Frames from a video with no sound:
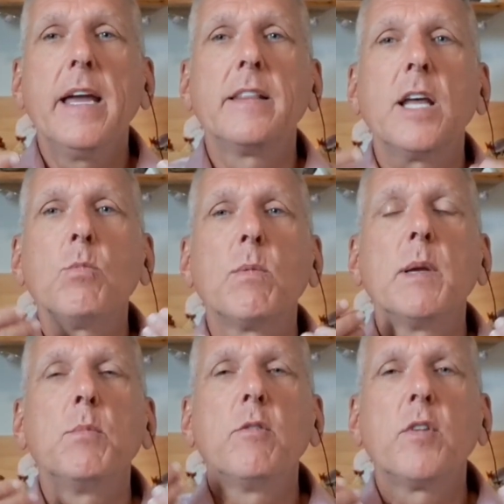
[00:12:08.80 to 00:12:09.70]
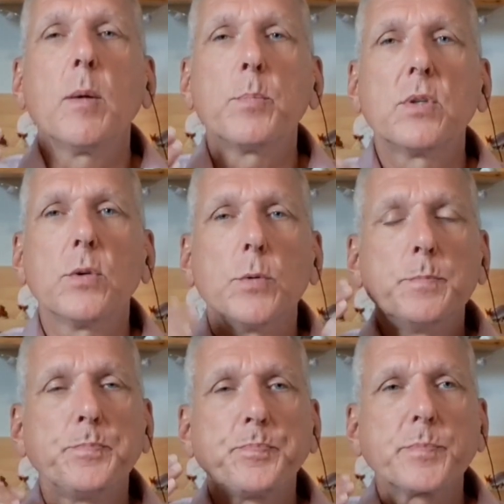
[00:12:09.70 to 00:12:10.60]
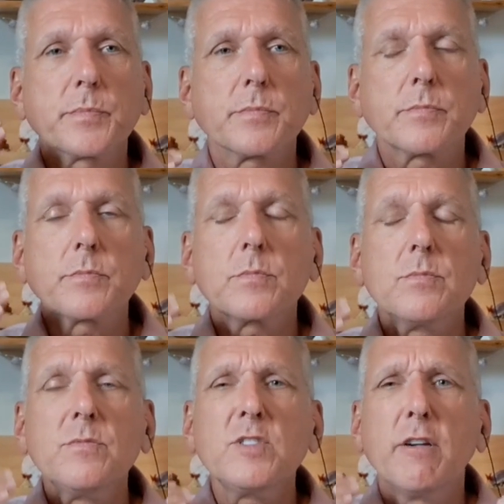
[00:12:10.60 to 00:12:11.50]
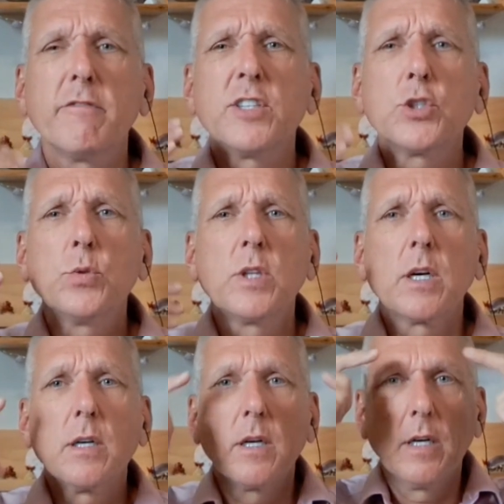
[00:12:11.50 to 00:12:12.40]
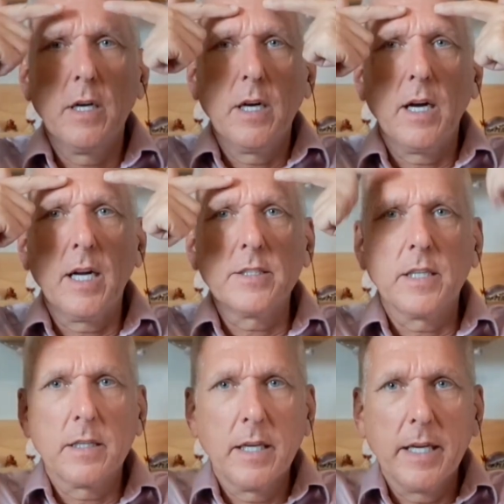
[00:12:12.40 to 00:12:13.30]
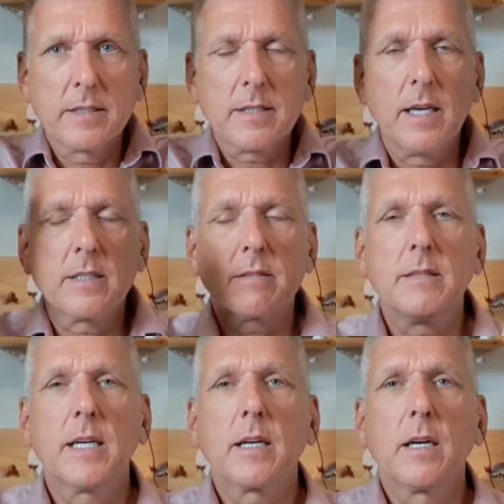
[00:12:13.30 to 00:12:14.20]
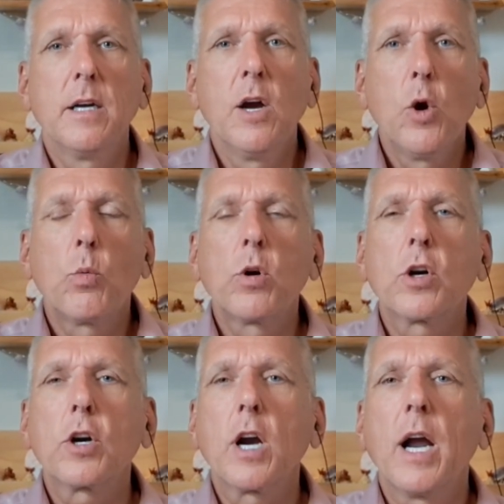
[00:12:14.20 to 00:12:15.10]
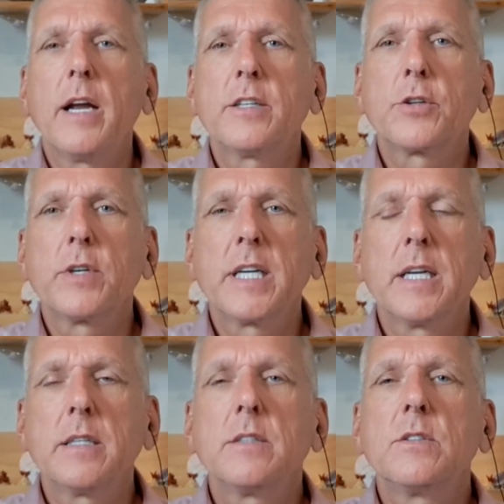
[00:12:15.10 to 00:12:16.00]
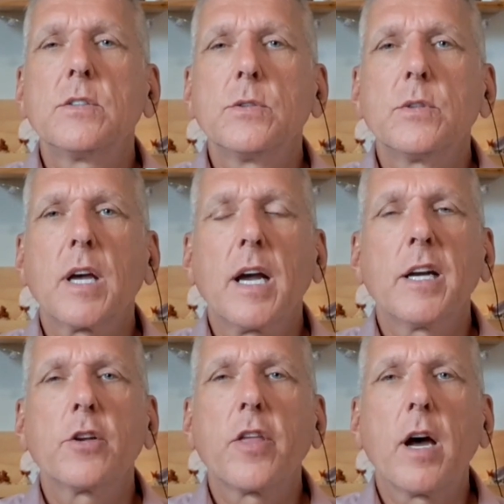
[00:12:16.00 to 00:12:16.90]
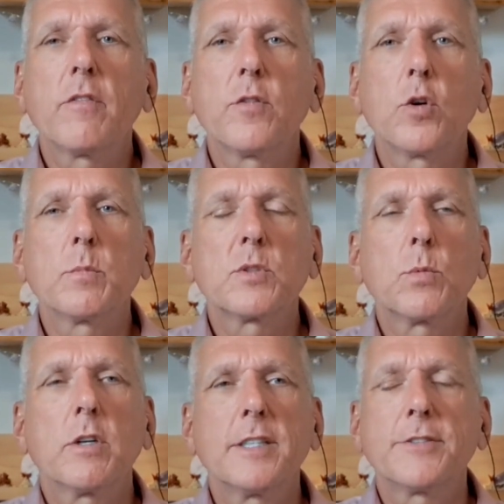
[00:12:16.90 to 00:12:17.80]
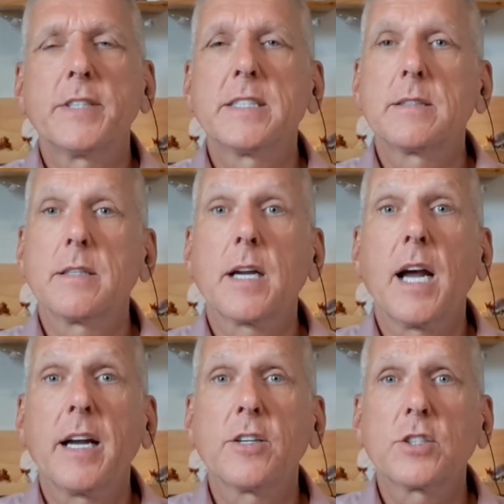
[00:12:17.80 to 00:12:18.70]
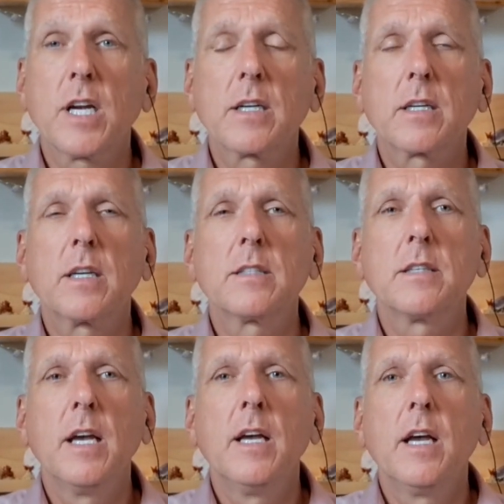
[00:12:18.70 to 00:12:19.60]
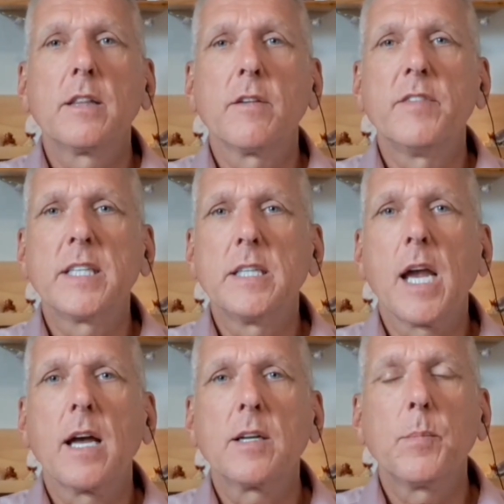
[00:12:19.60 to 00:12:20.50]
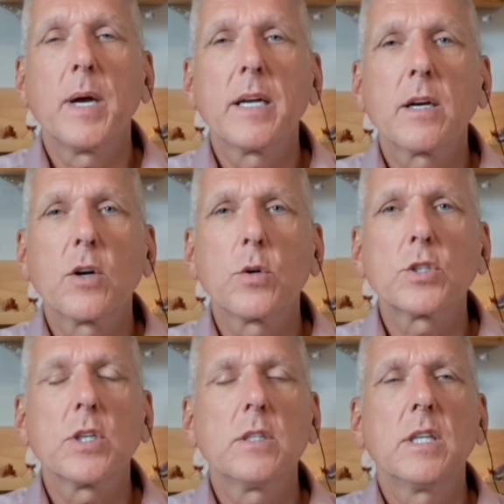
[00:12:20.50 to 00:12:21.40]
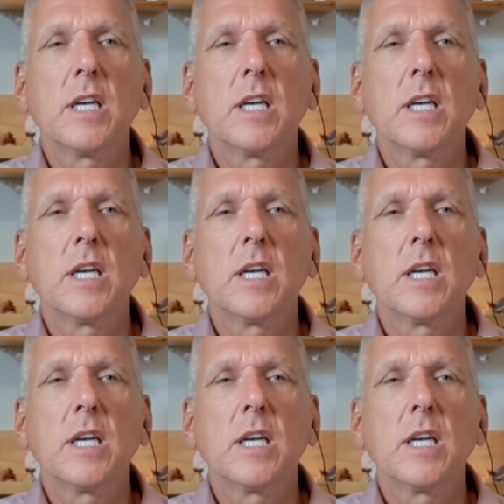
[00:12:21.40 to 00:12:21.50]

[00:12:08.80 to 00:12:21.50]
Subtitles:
And then when we move up to Vishuddha, Anya, and Sahasrara, we're entering into the higher thought forms. We're entering to the higher chakras, the Vijnanamaya Kosha,